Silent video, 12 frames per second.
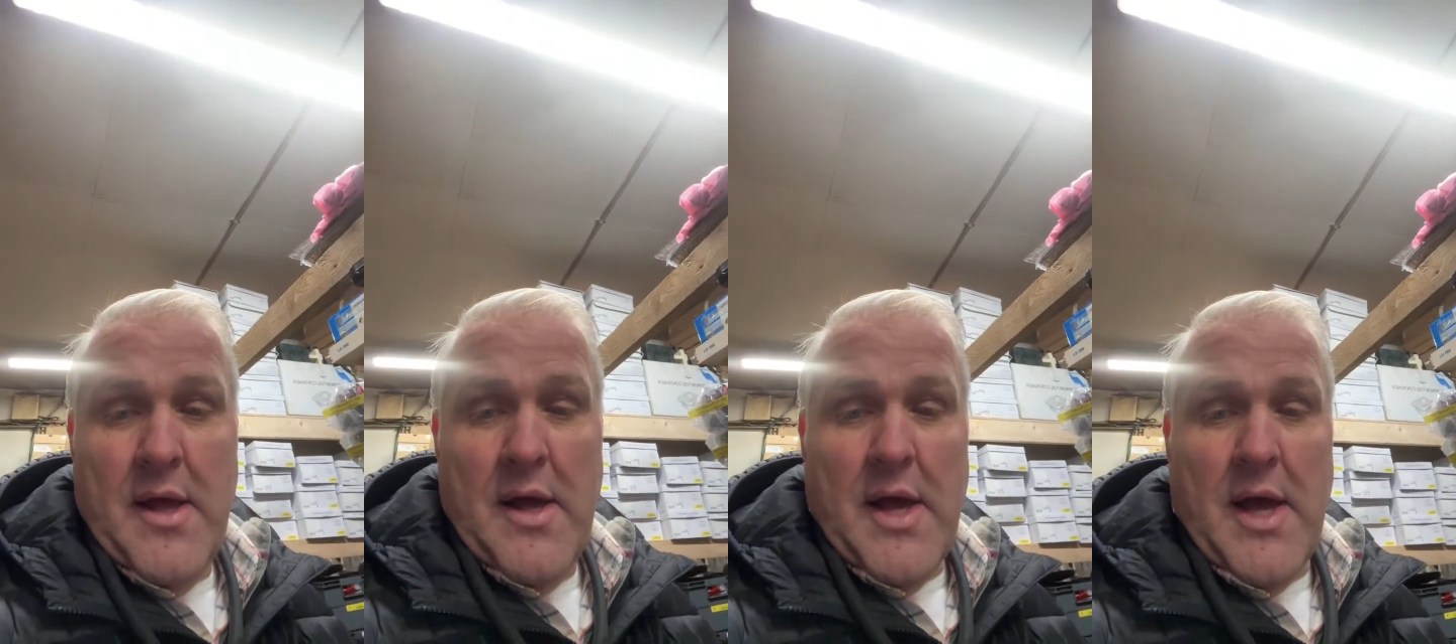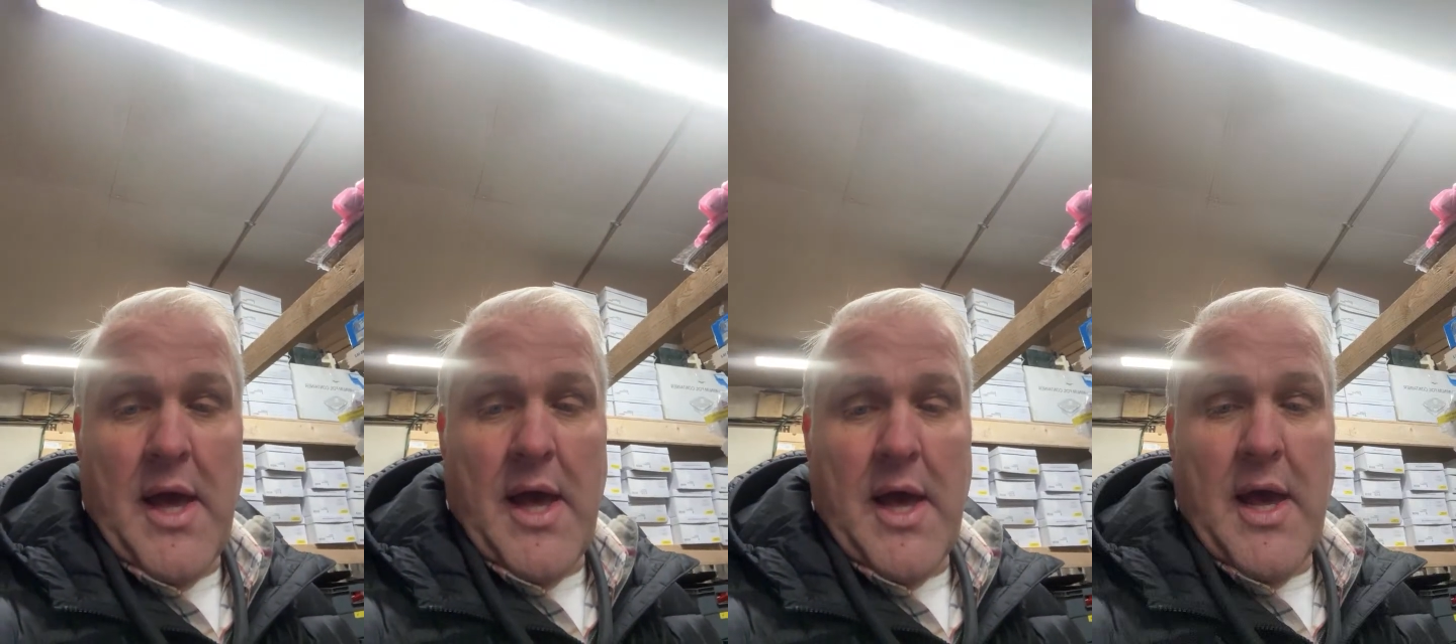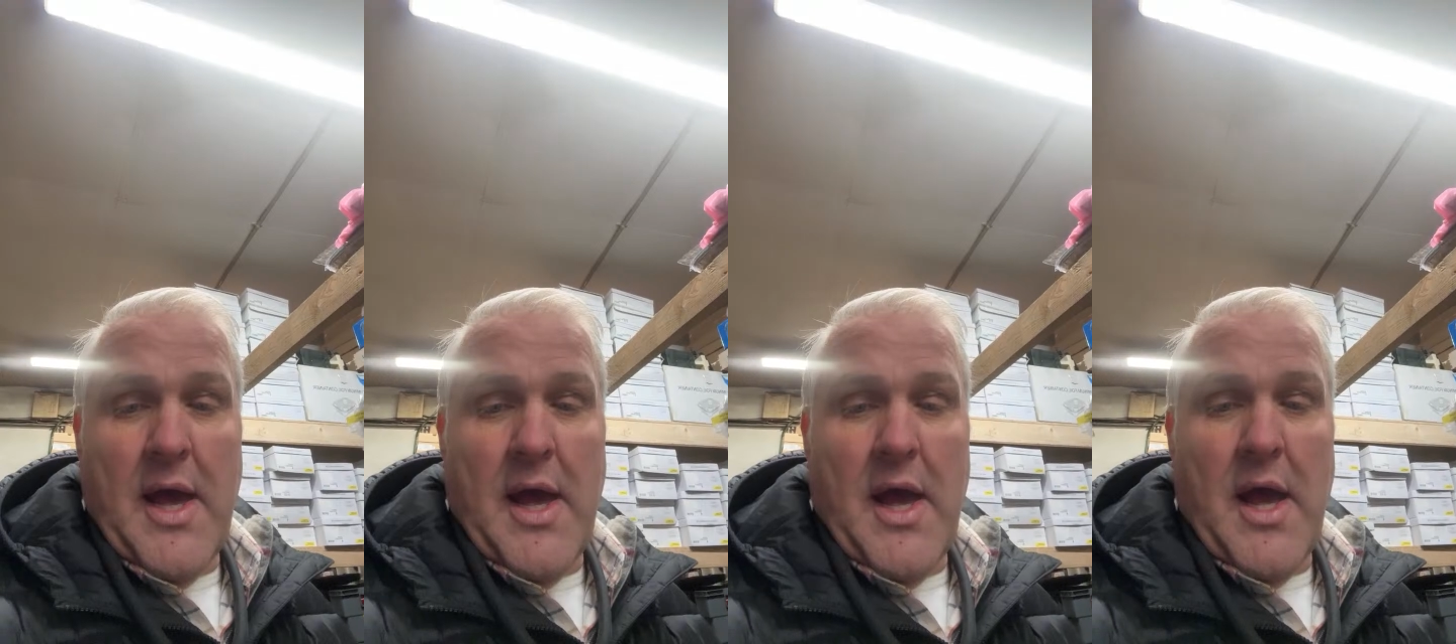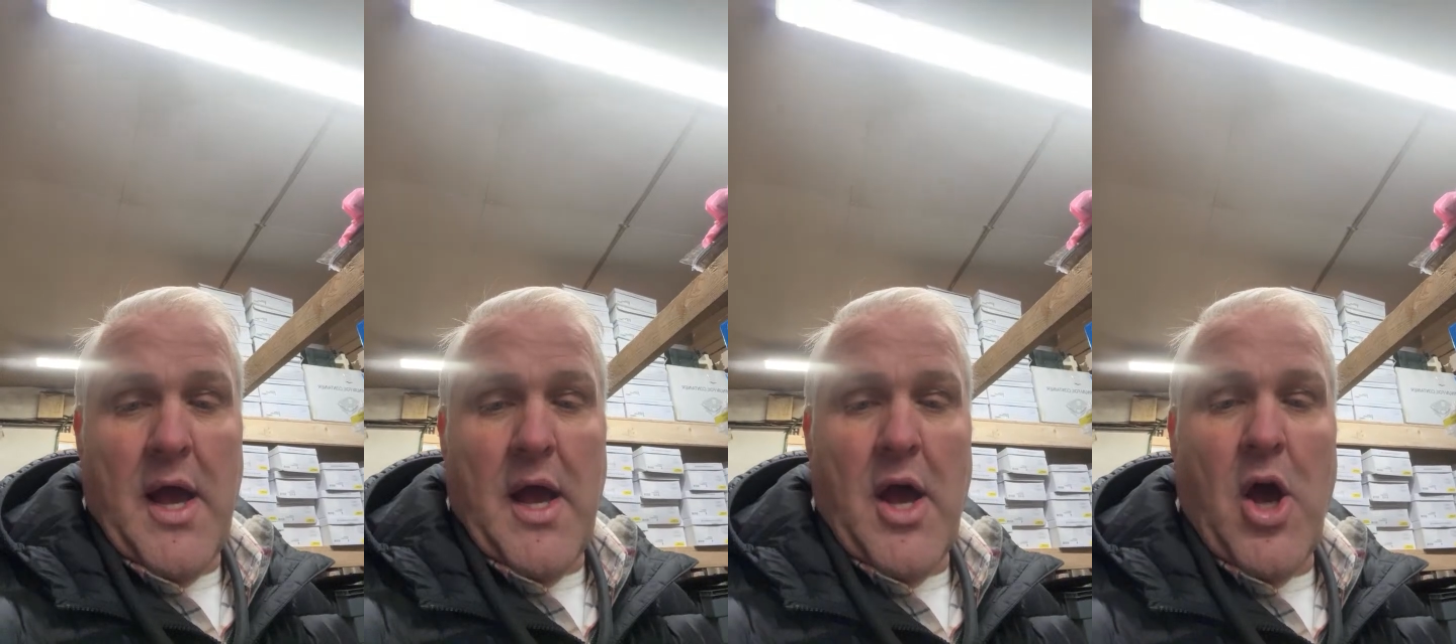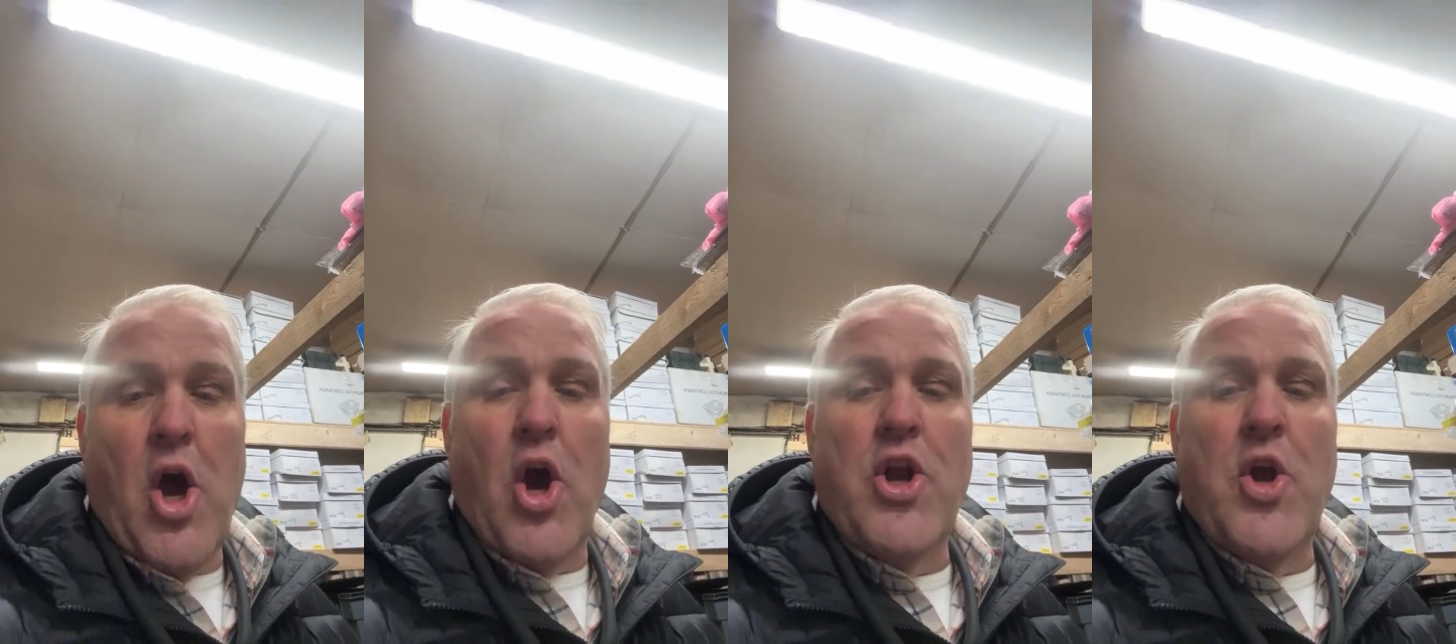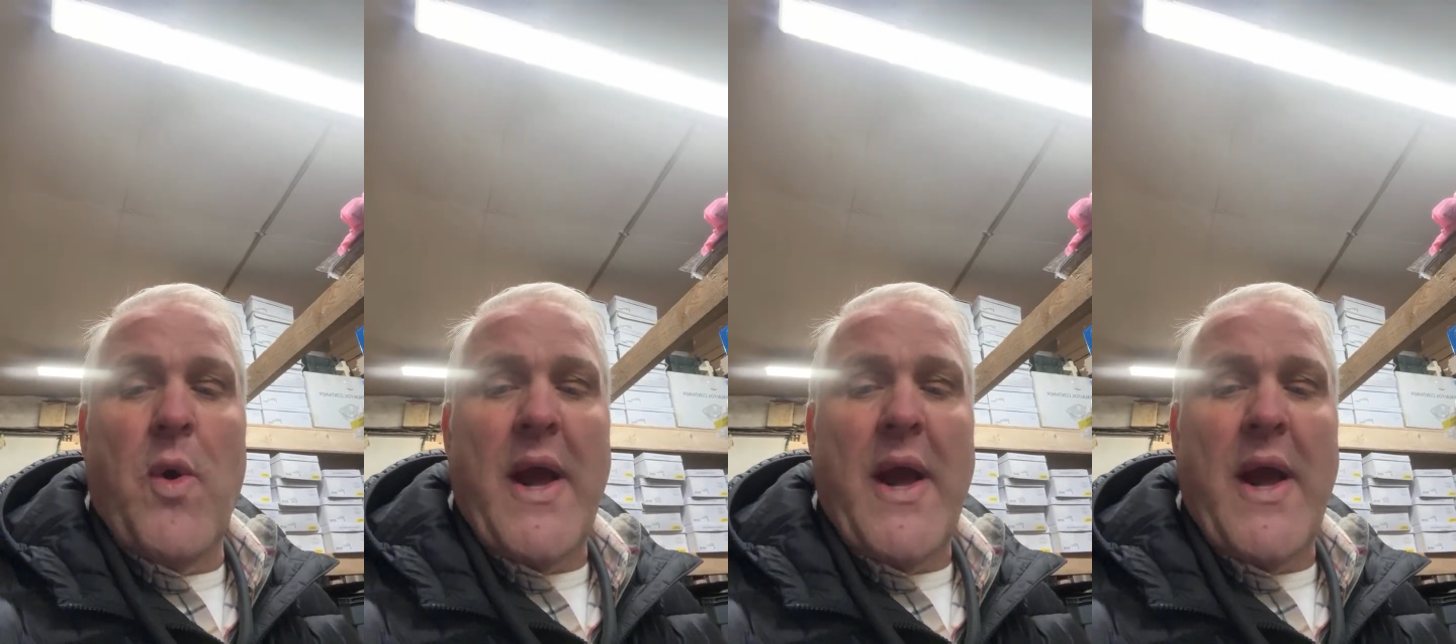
How do I